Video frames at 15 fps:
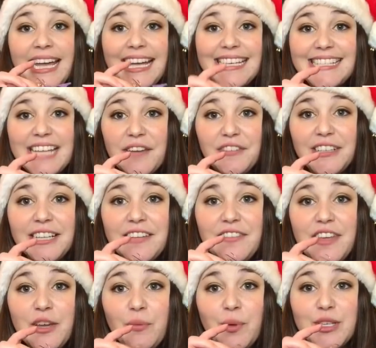is definitely
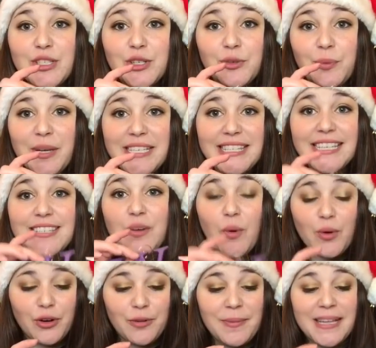the Wizard Wheeze's
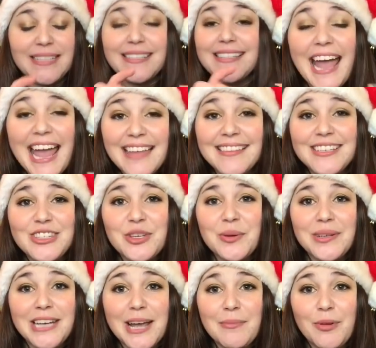ornaments and these two
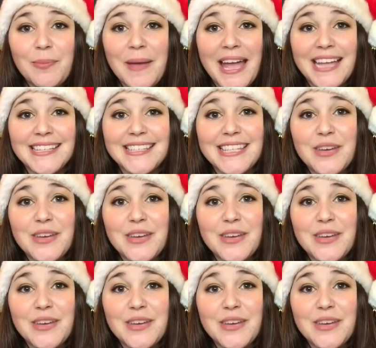enamel pins,